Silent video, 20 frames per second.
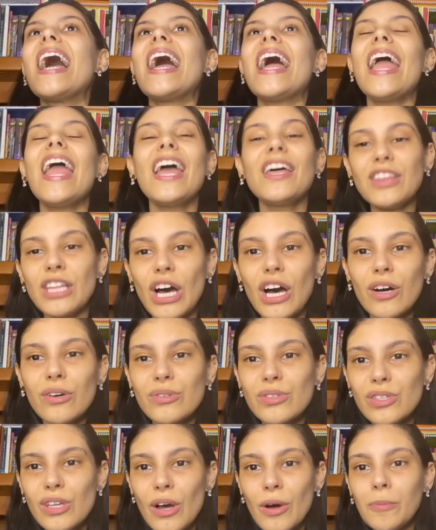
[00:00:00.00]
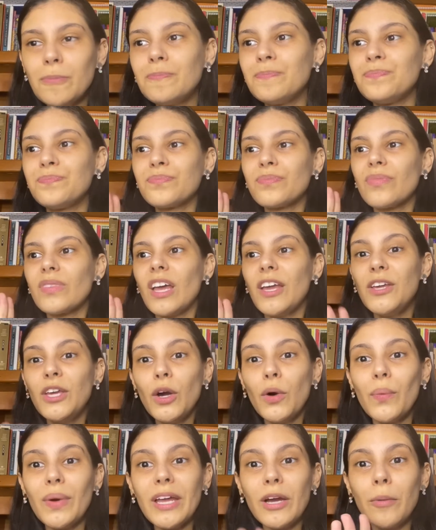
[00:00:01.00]
And also
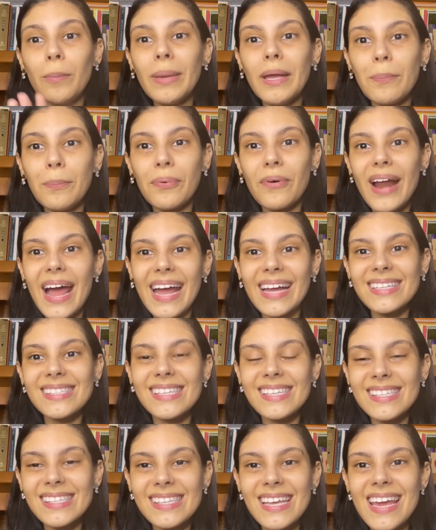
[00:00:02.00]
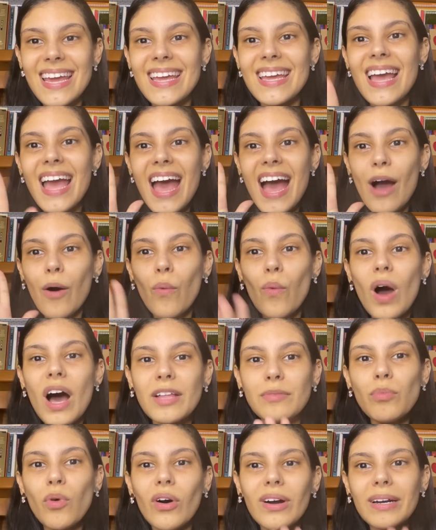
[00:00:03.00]
you will be practicing
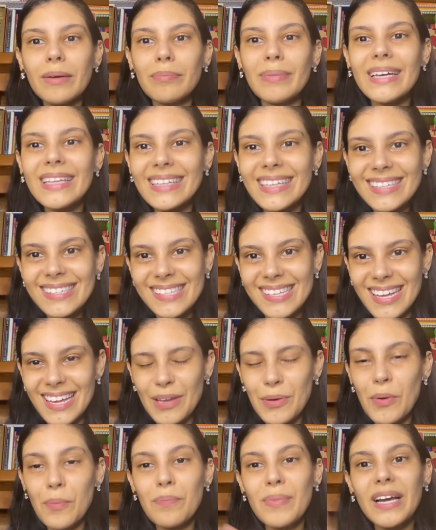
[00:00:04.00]
one more ability,